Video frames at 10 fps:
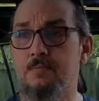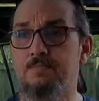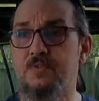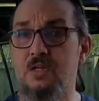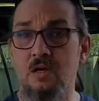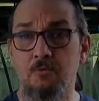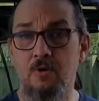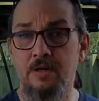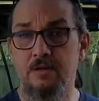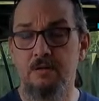to
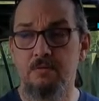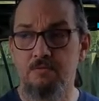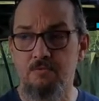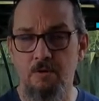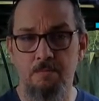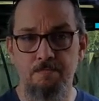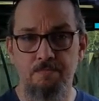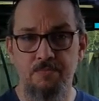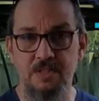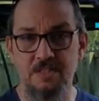upgrade from
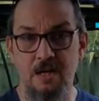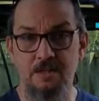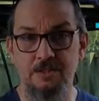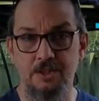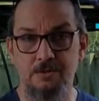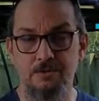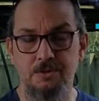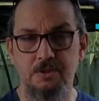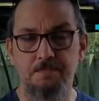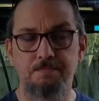the stock injectors.
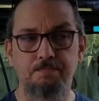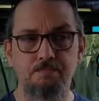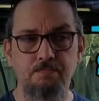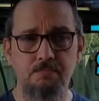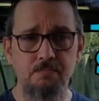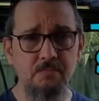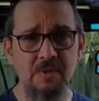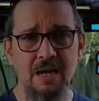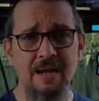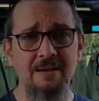
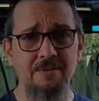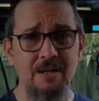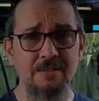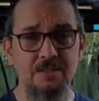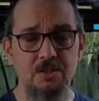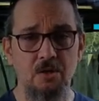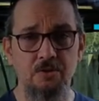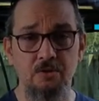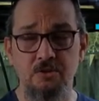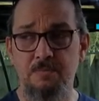I have not installed
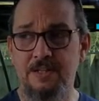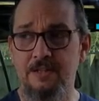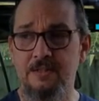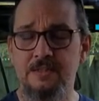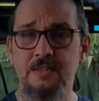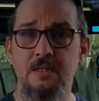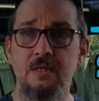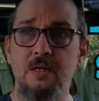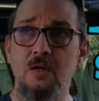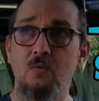those because
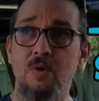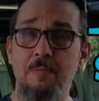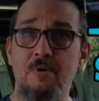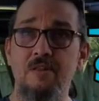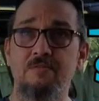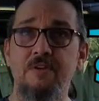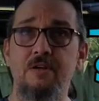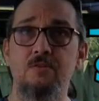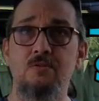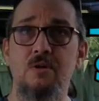when I bought the
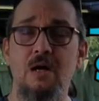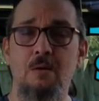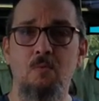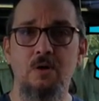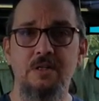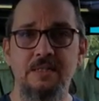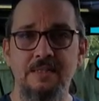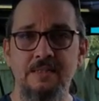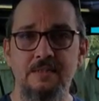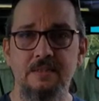vehicle, I wanted to
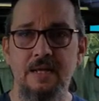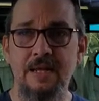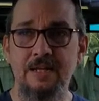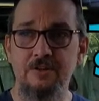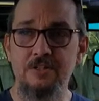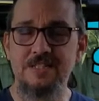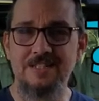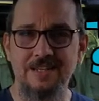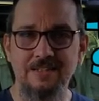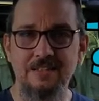get a good
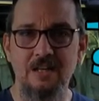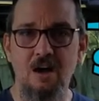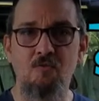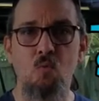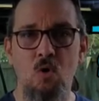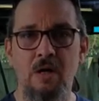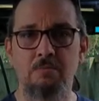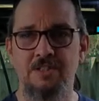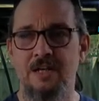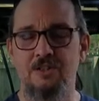sense of what I was
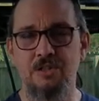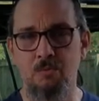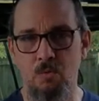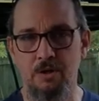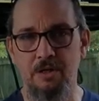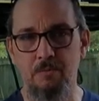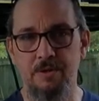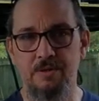actually working with.